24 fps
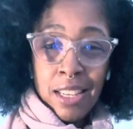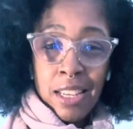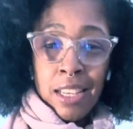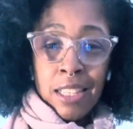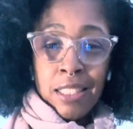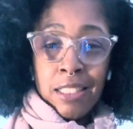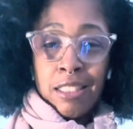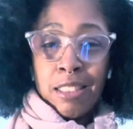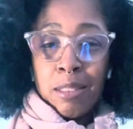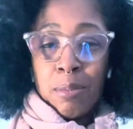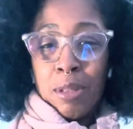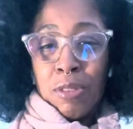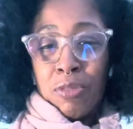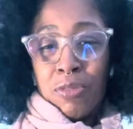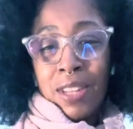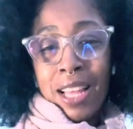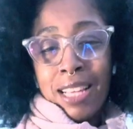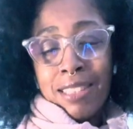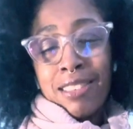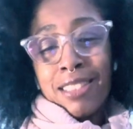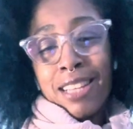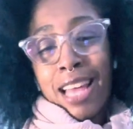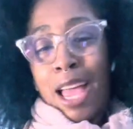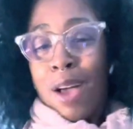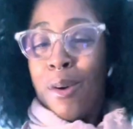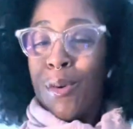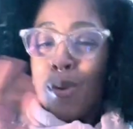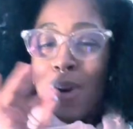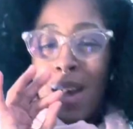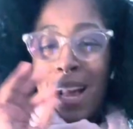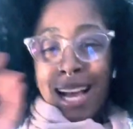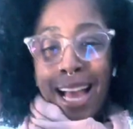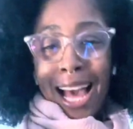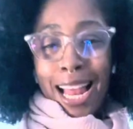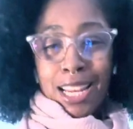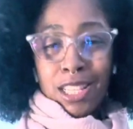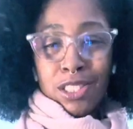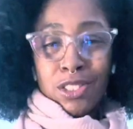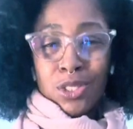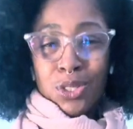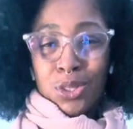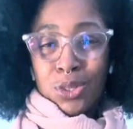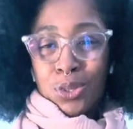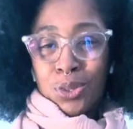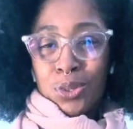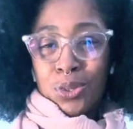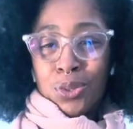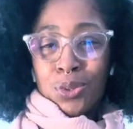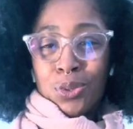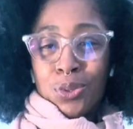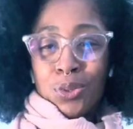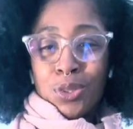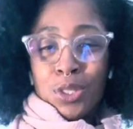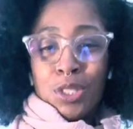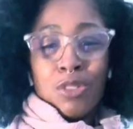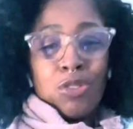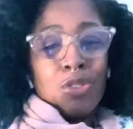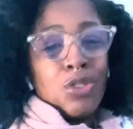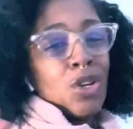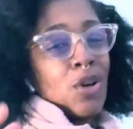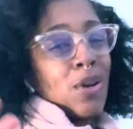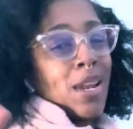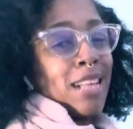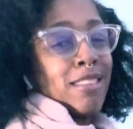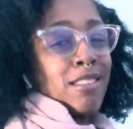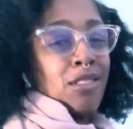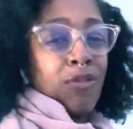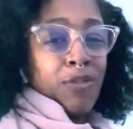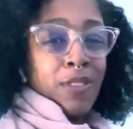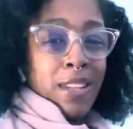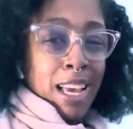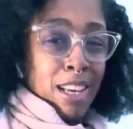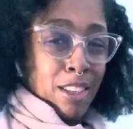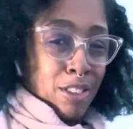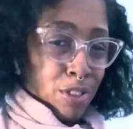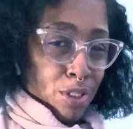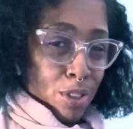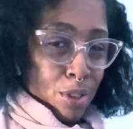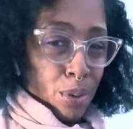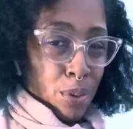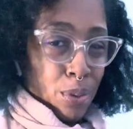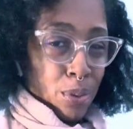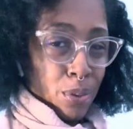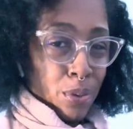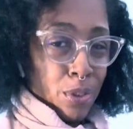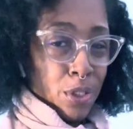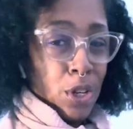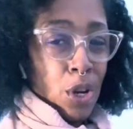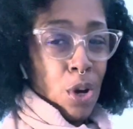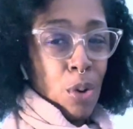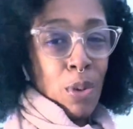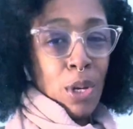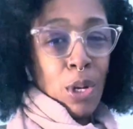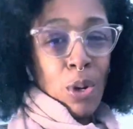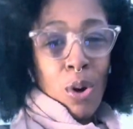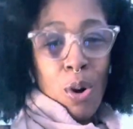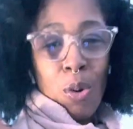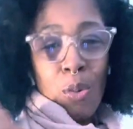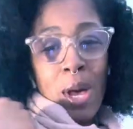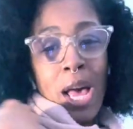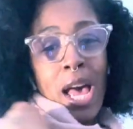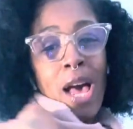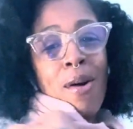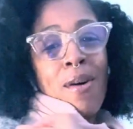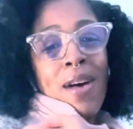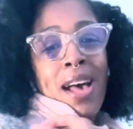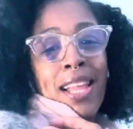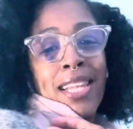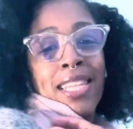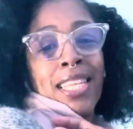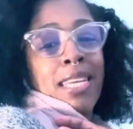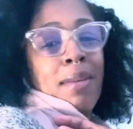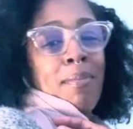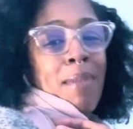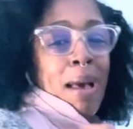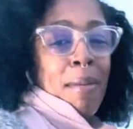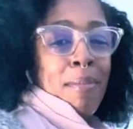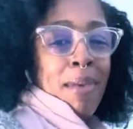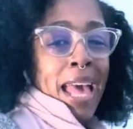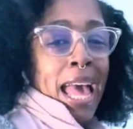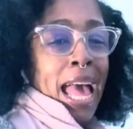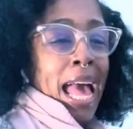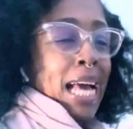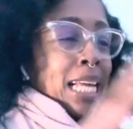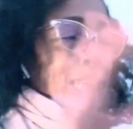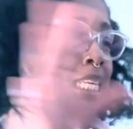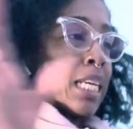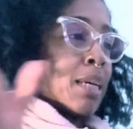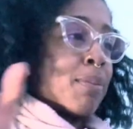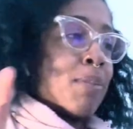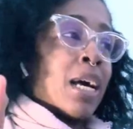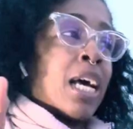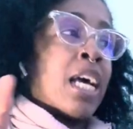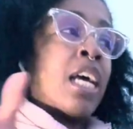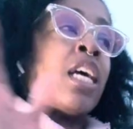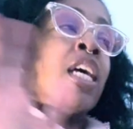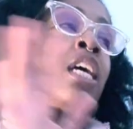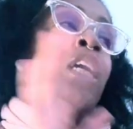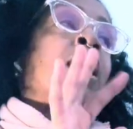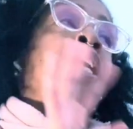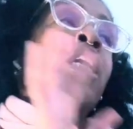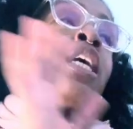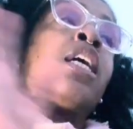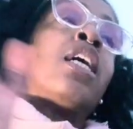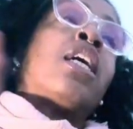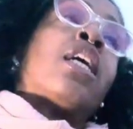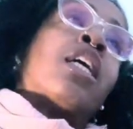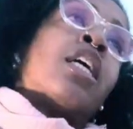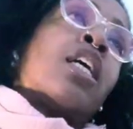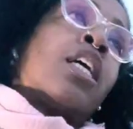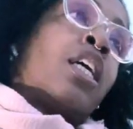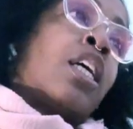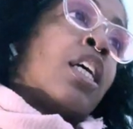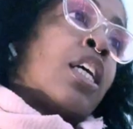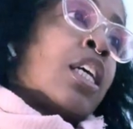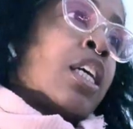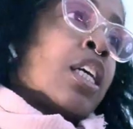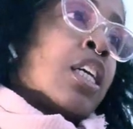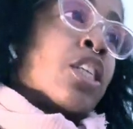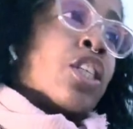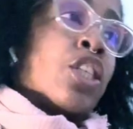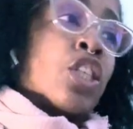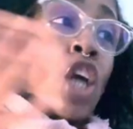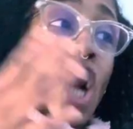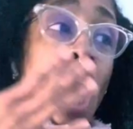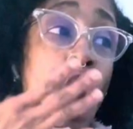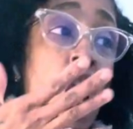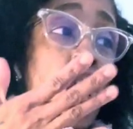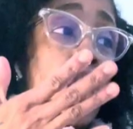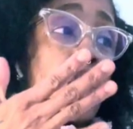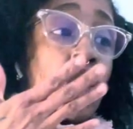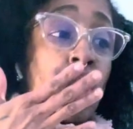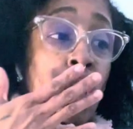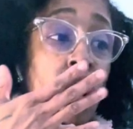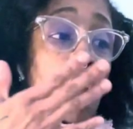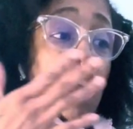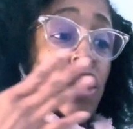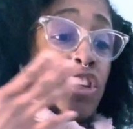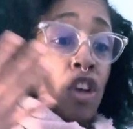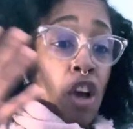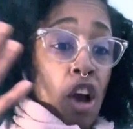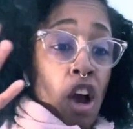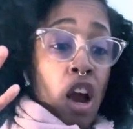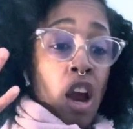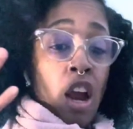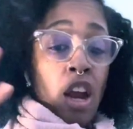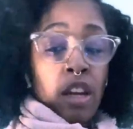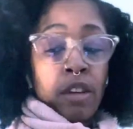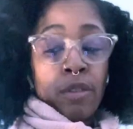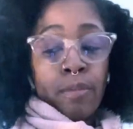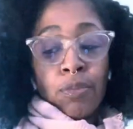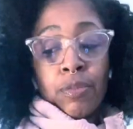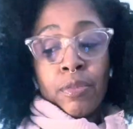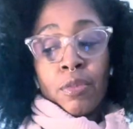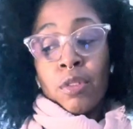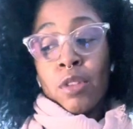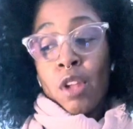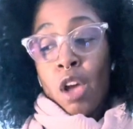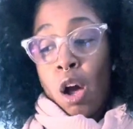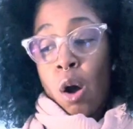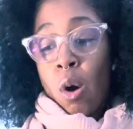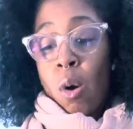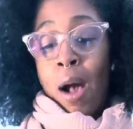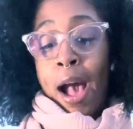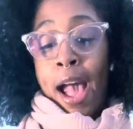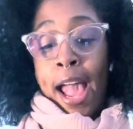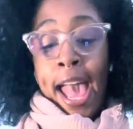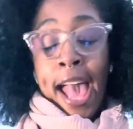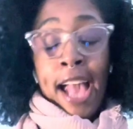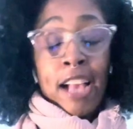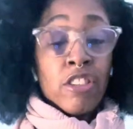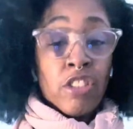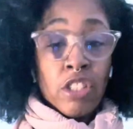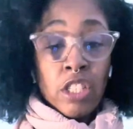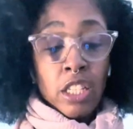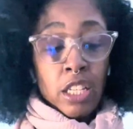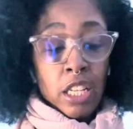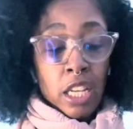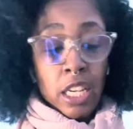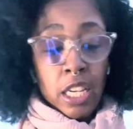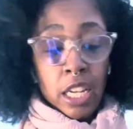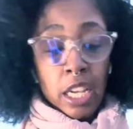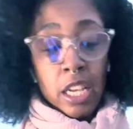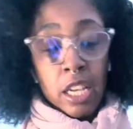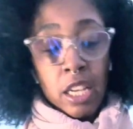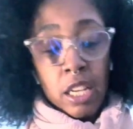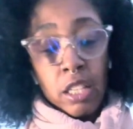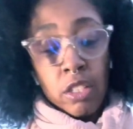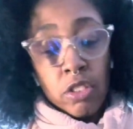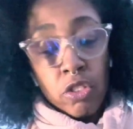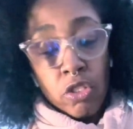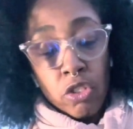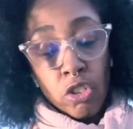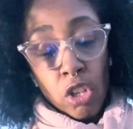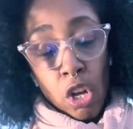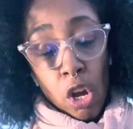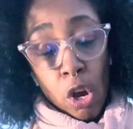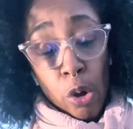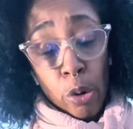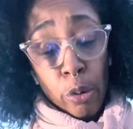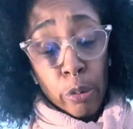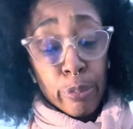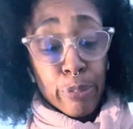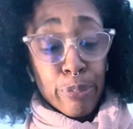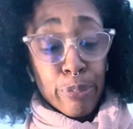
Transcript: just to be flexing like, oh, I got it too? Because, you know, that's a flex too. You know, we all want, look at my bag, look at my yarn. No, I actually need it. So,